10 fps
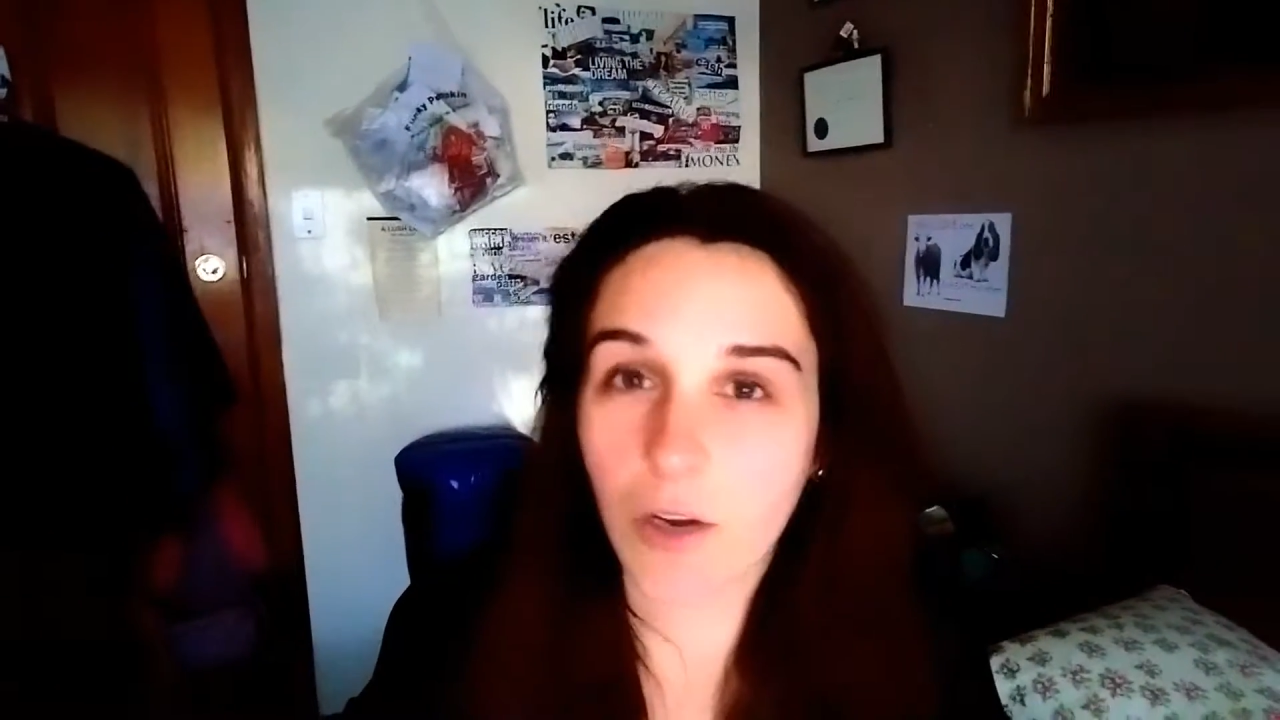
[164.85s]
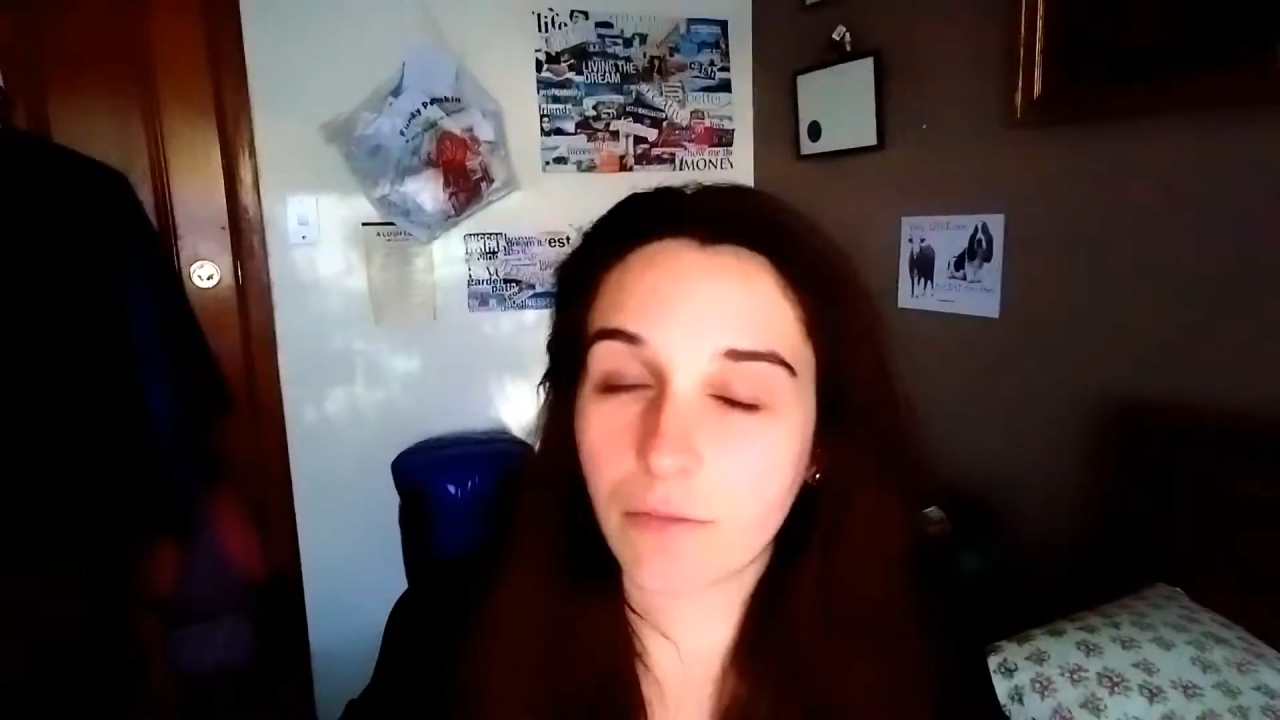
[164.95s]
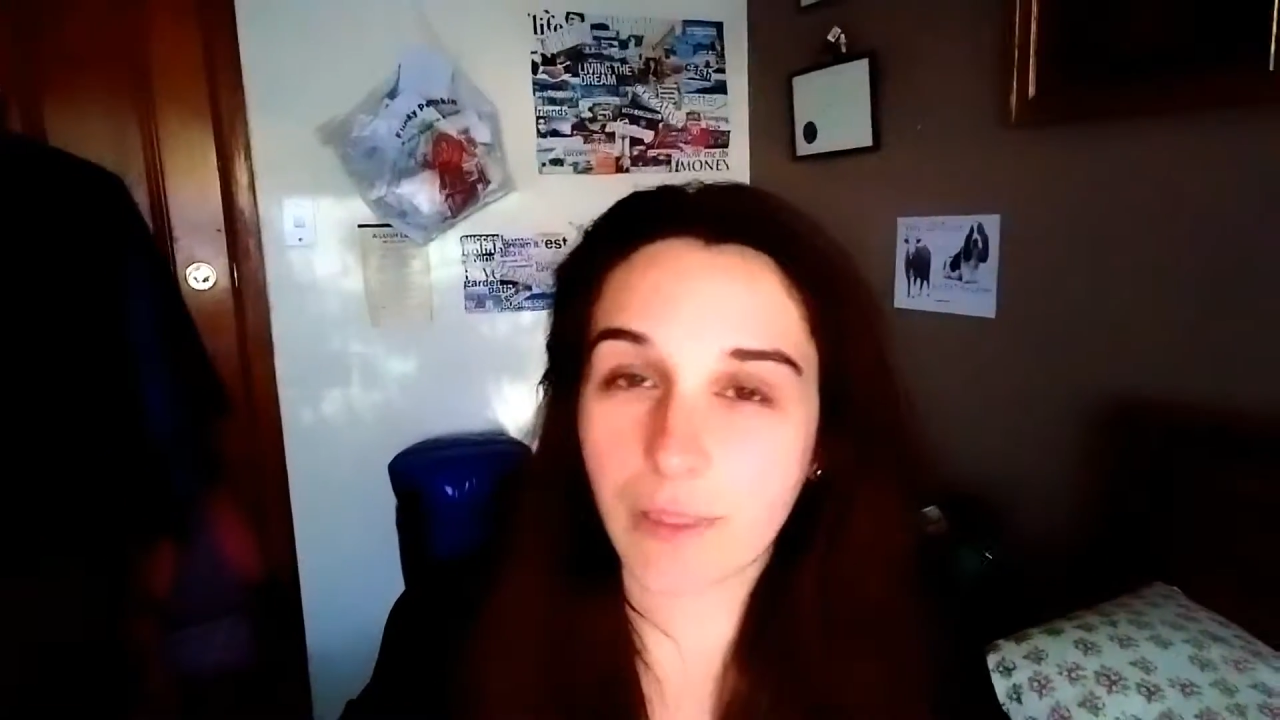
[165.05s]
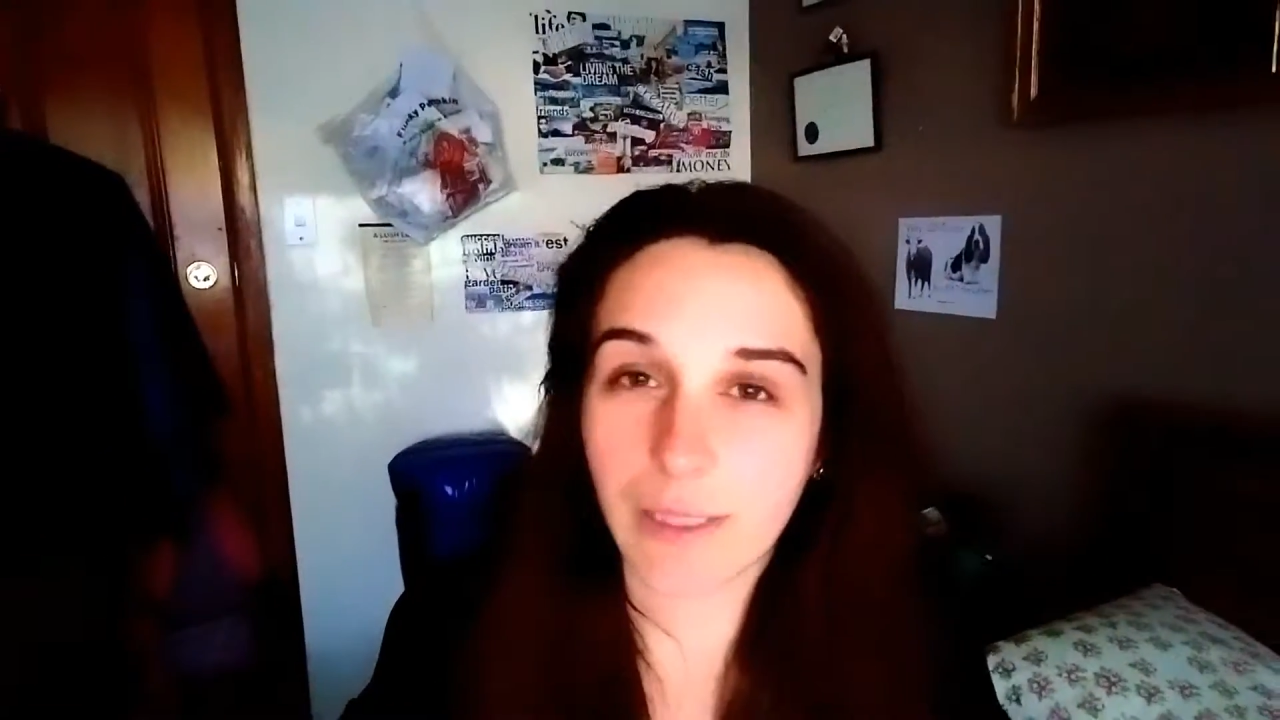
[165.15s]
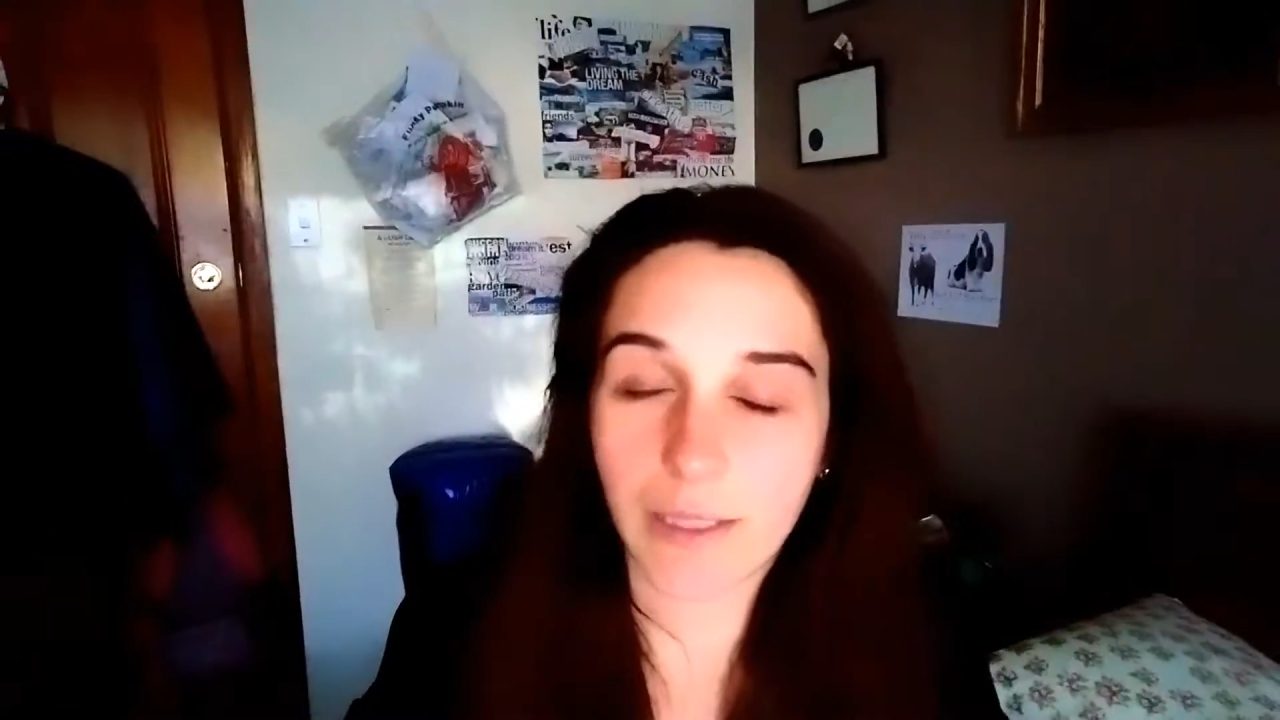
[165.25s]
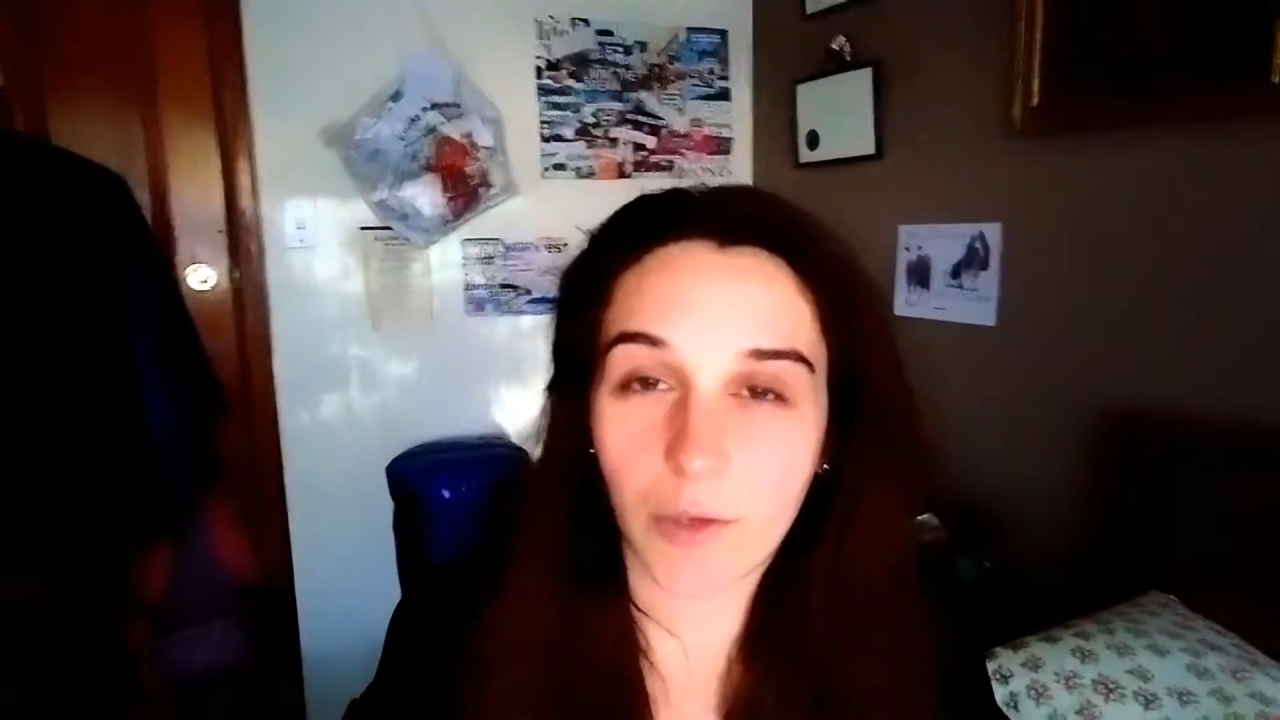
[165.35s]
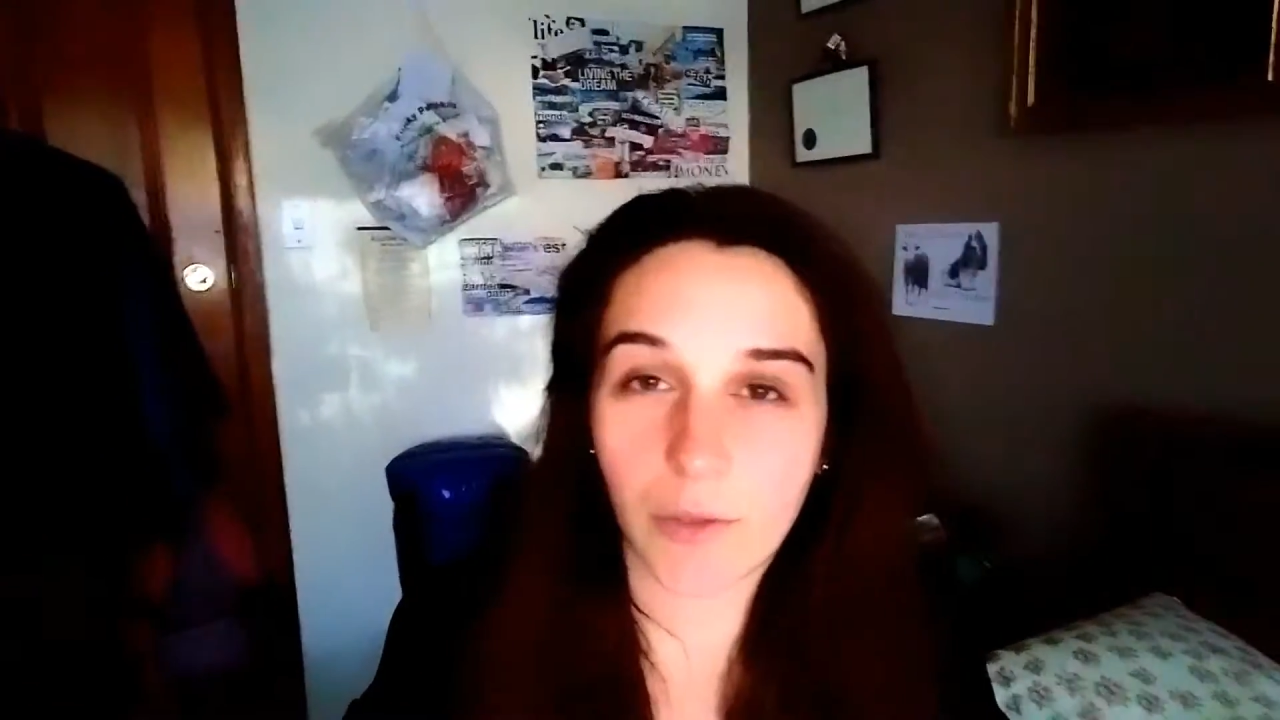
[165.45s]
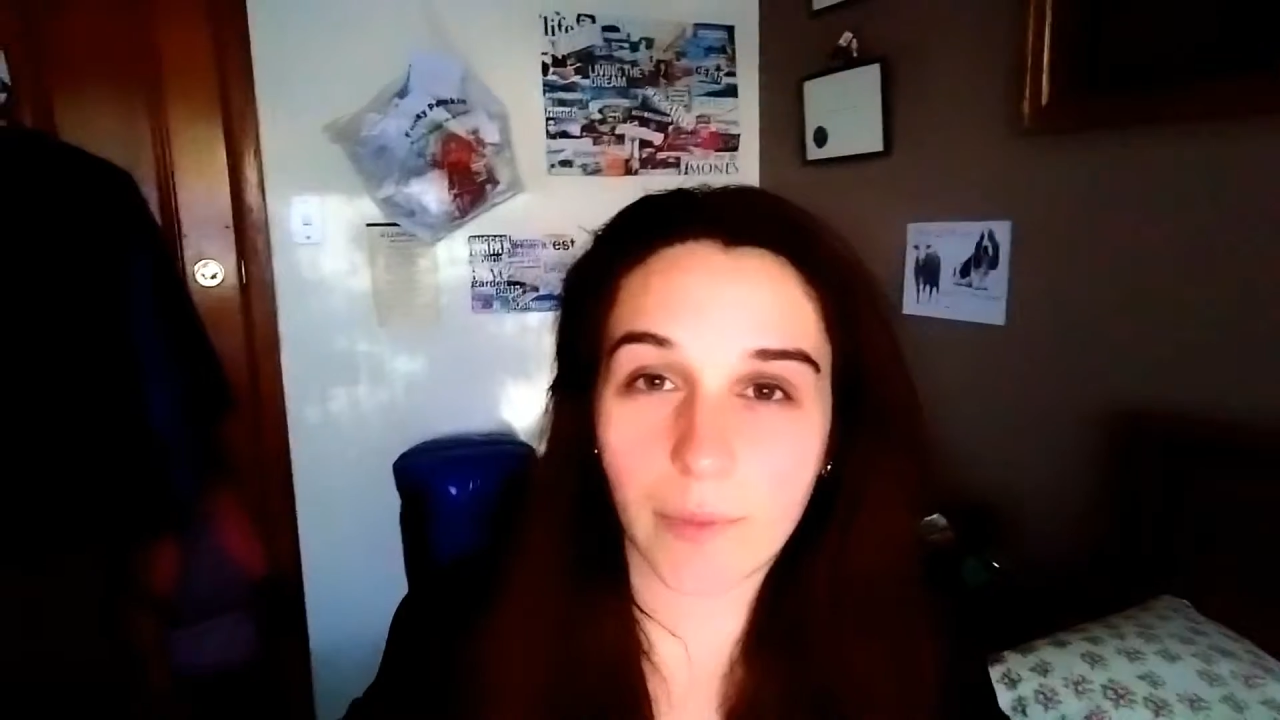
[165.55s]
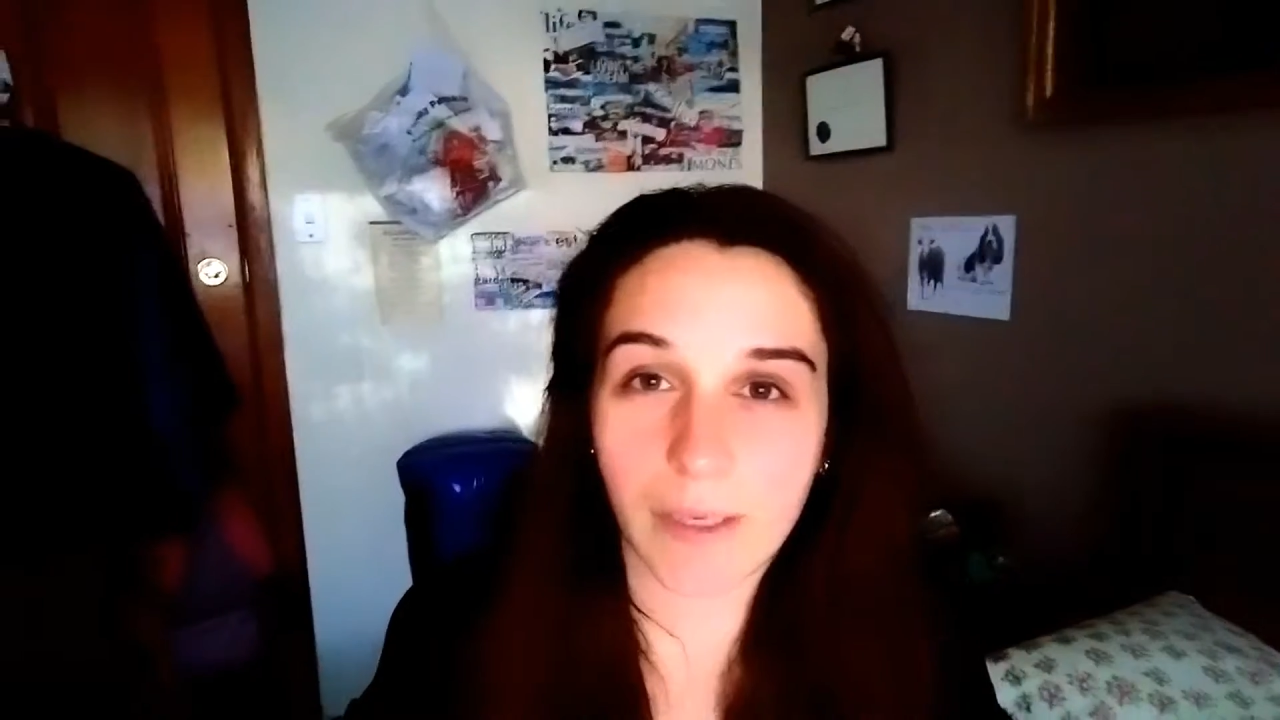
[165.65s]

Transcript: really know where I